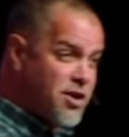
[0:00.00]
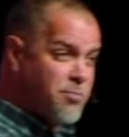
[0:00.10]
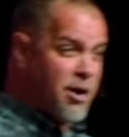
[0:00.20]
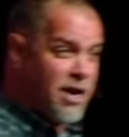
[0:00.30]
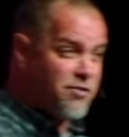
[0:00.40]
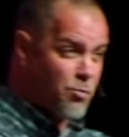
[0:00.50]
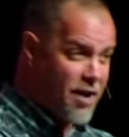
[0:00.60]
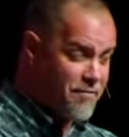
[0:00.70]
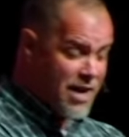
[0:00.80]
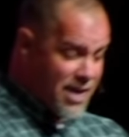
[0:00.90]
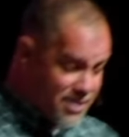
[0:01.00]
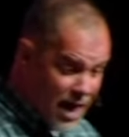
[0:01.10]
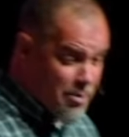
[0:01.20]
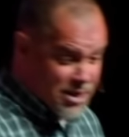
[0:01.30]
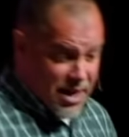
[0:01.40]
to bring his wife,
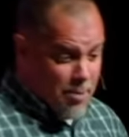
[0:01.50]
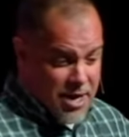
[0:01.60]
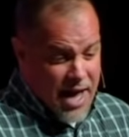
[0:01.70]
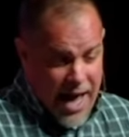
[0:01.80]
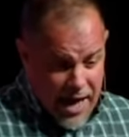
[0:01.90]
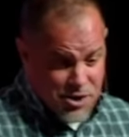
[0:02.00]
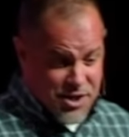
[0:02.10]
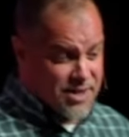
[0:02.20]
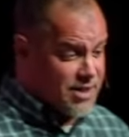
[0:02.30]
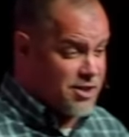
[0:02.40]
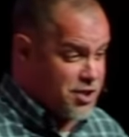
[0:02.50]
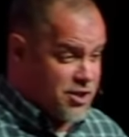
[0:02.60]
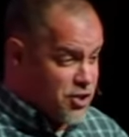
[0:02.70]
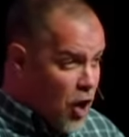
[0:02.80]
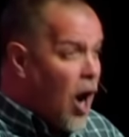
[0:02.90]
Debbie. Debbie, as she said, she
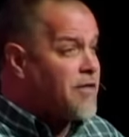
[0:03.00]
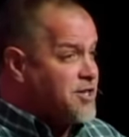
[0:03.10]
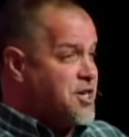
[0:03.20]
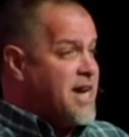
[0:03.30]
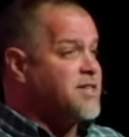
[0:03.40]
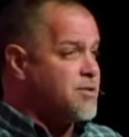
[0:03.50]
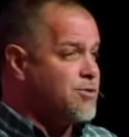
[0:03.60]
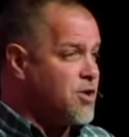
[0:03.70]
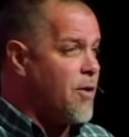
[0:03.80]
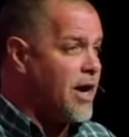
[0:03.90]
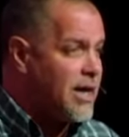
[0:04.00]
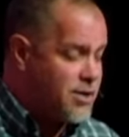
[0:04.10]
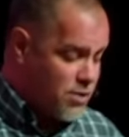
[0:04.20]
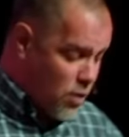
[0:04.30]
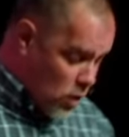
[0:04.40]
saw the change that was going on in
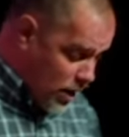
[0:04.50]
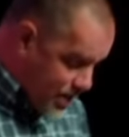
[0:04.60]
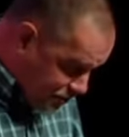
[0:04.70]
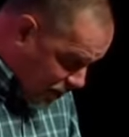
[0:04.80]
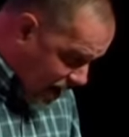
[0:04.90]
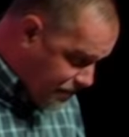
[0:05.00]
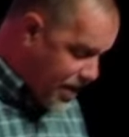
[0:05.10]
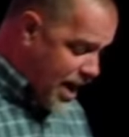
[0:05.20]
her, her, his life.